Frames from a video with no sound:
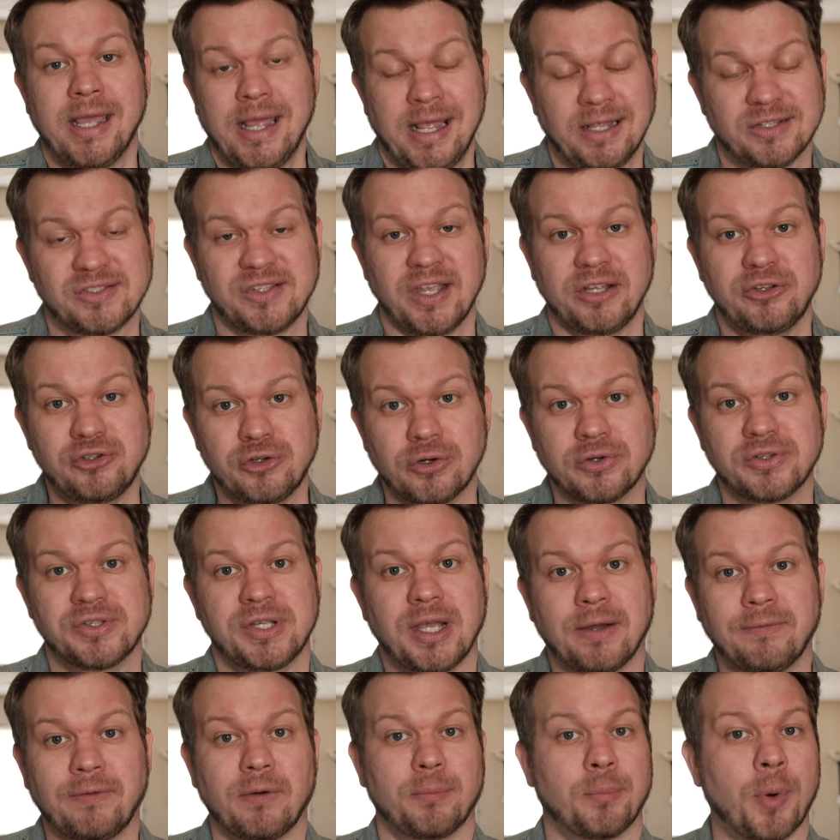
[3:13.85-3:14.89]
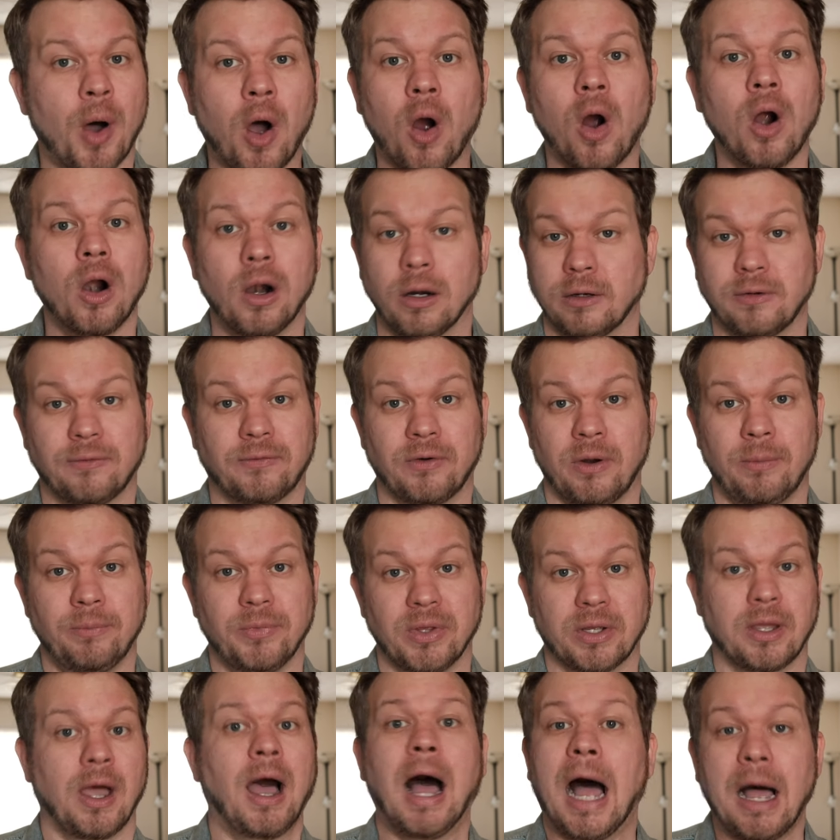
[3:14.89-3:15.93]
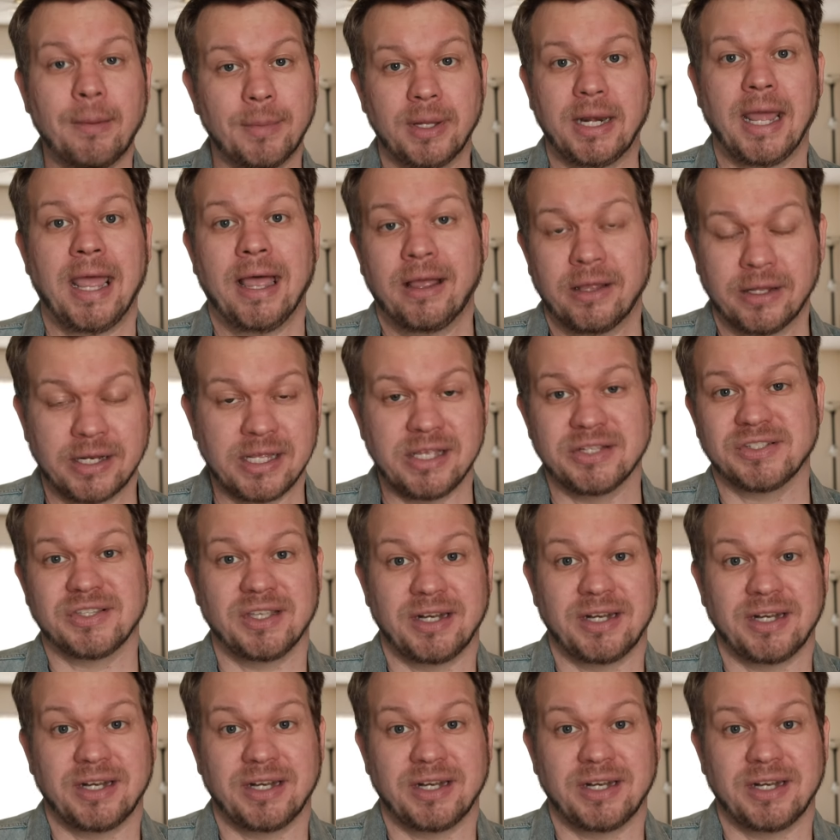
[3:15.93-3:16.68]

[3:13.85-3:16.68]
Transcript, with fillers: and sets yourself apart from the commonalities